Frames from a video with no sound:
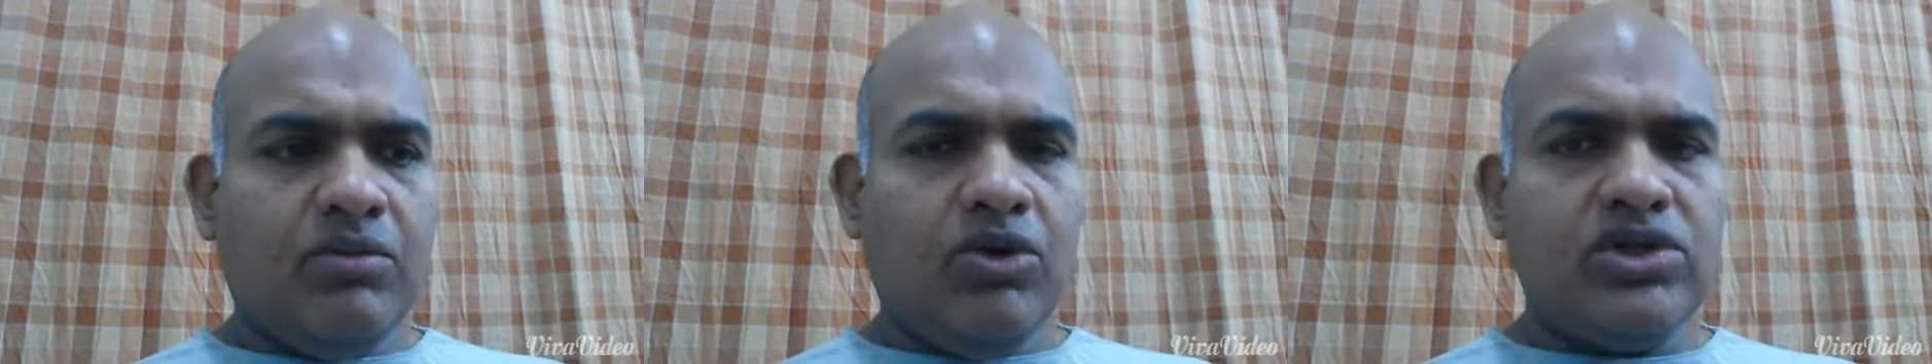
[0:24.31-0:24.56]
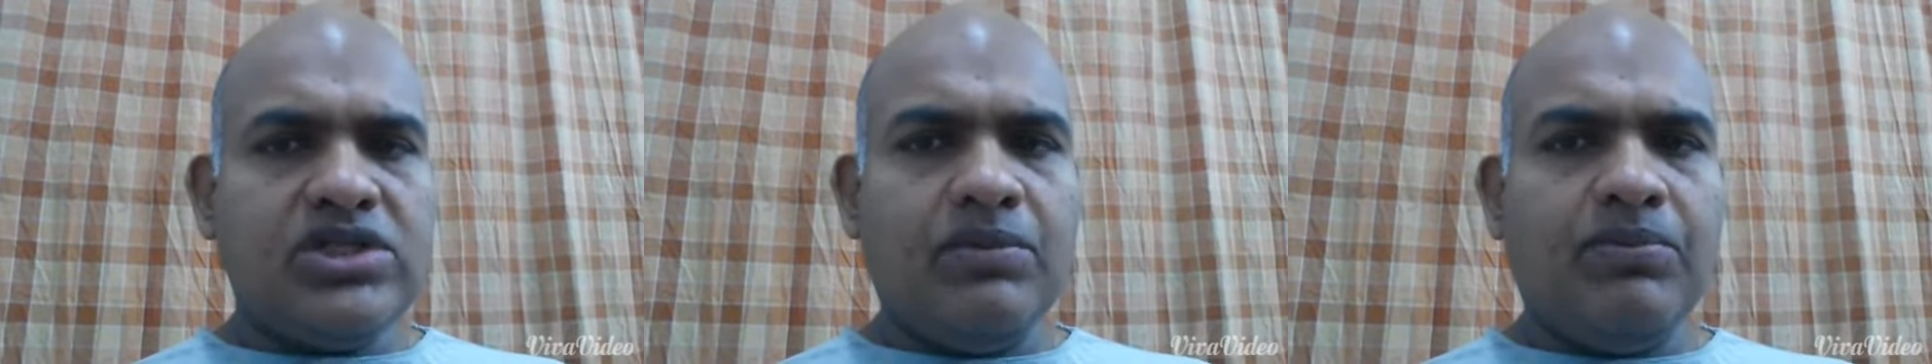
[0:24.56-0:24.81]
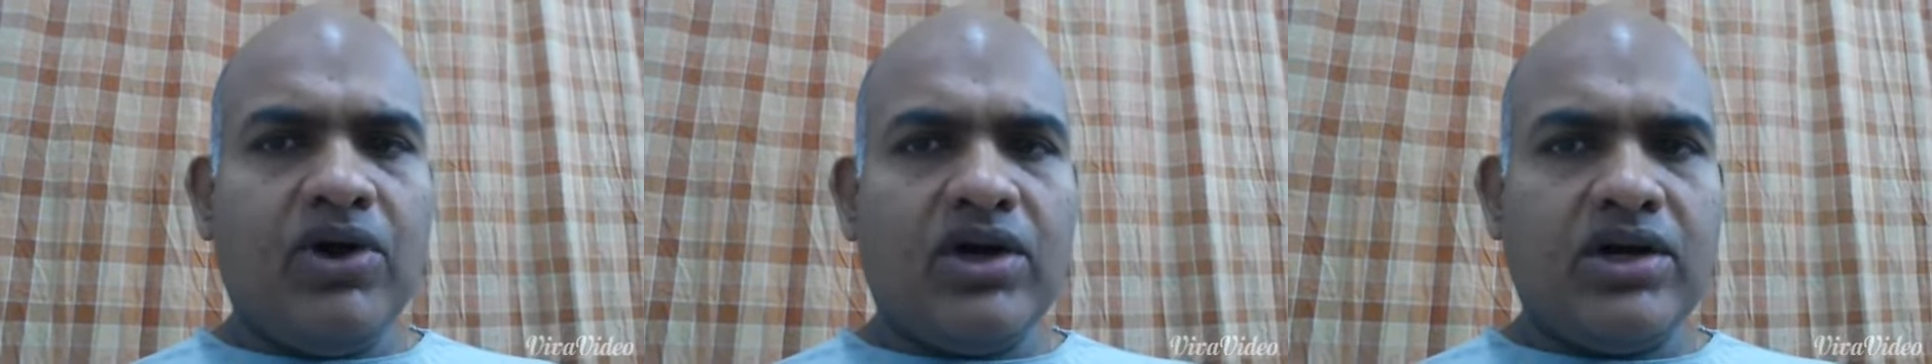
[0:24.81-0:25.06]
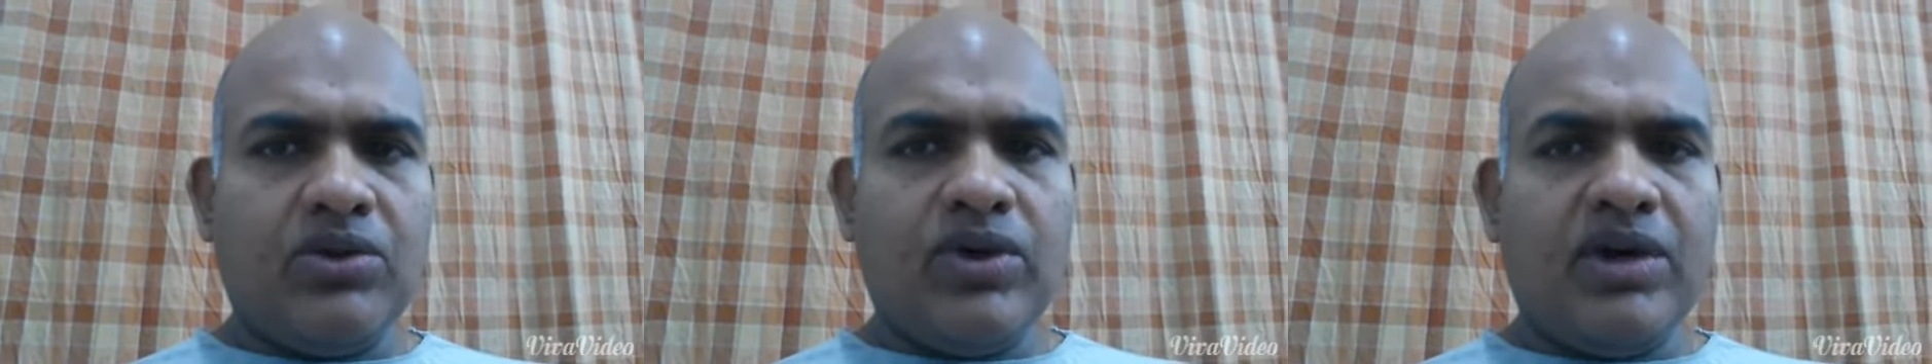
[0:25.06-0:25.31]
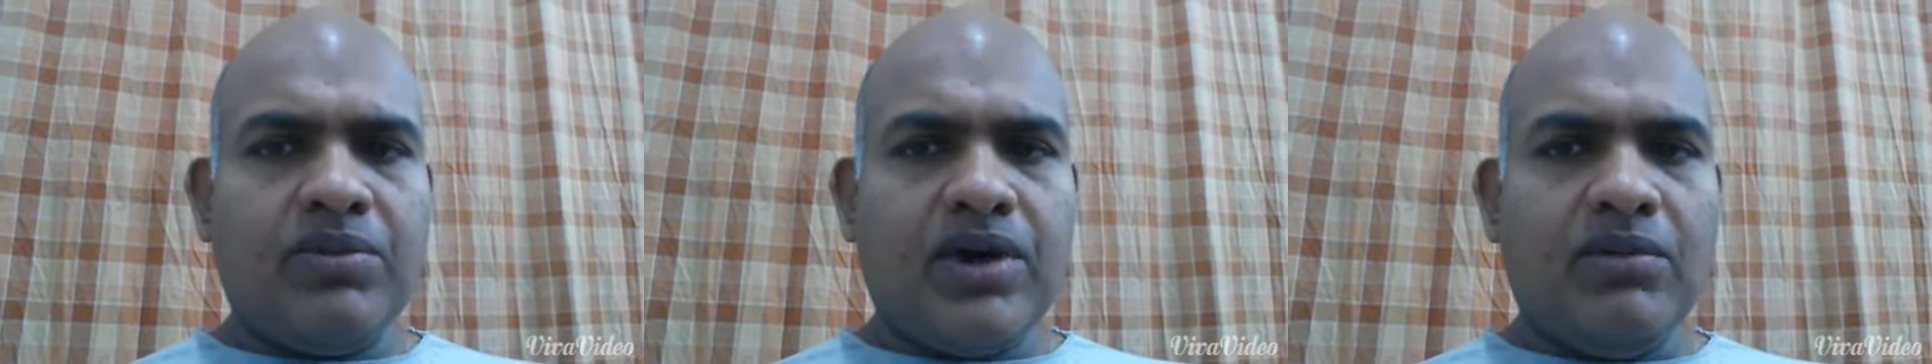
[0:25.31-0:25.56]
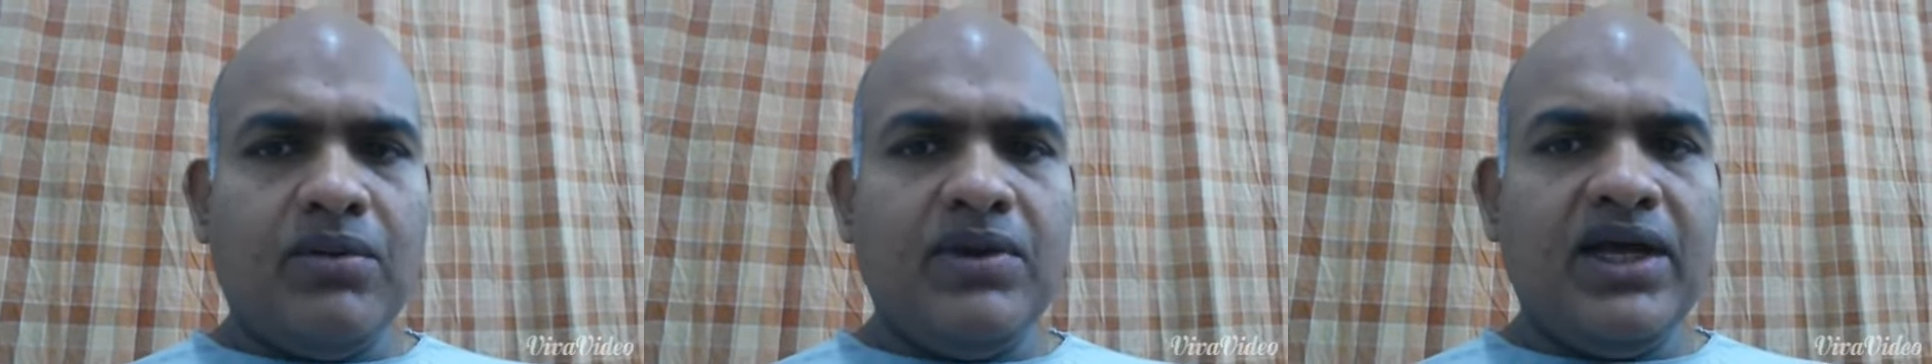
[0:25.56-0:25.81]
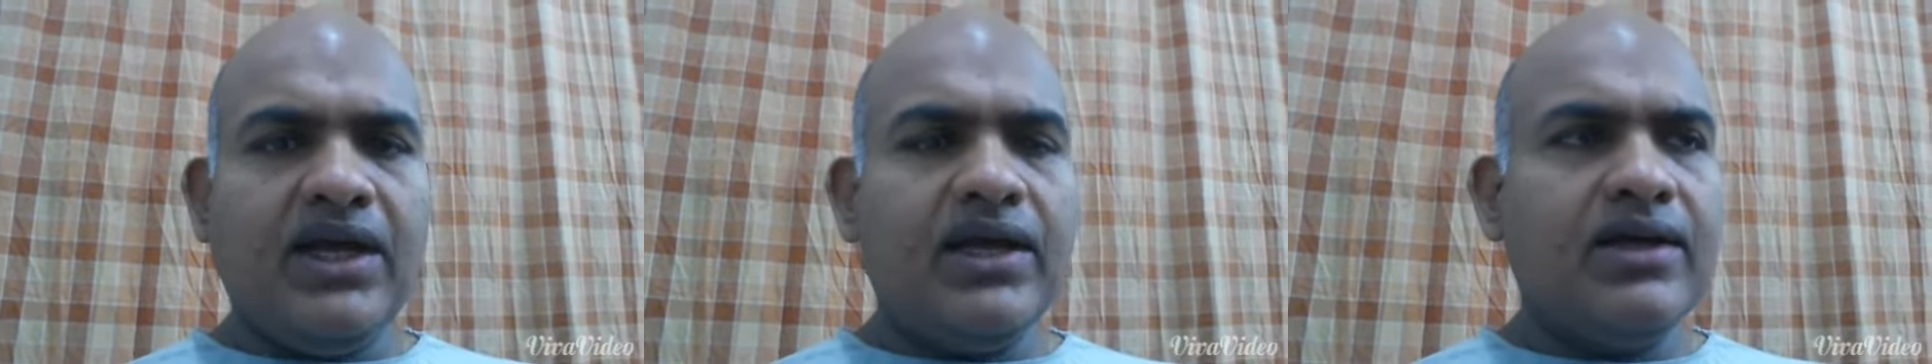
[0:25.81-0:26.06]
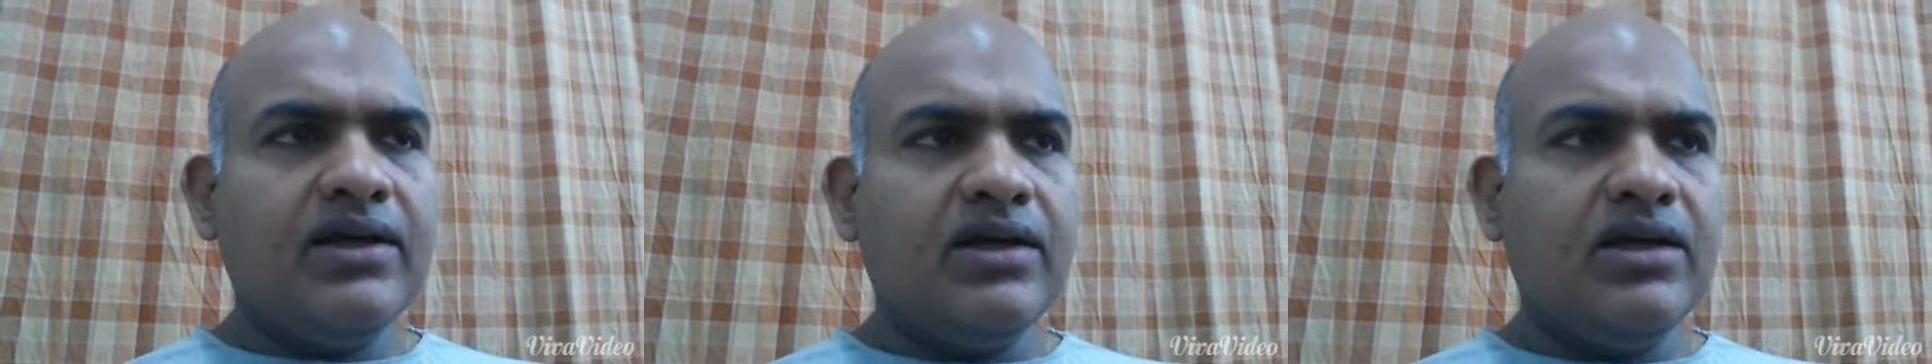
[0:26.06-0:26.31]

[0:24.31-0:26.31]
most important one probably.